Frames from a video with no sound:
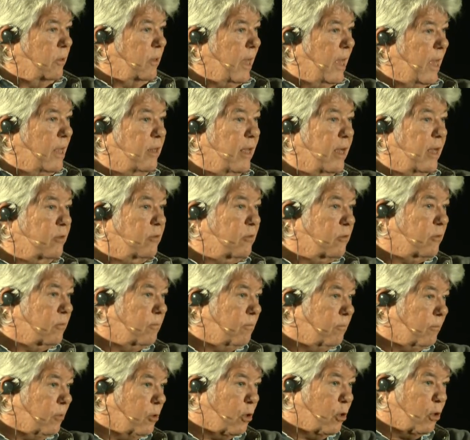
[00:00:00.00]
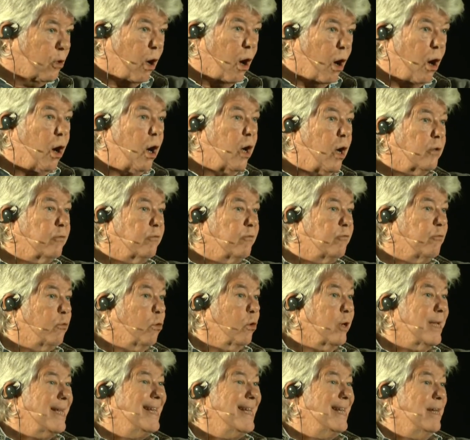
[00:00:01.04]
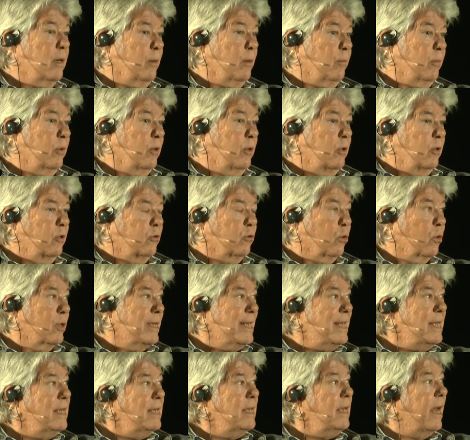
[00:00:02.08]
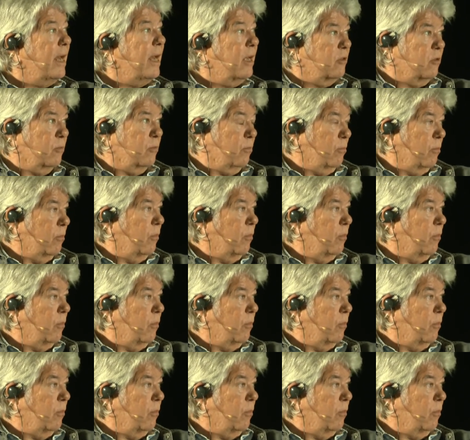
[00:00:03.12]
And that's gone for him. So he has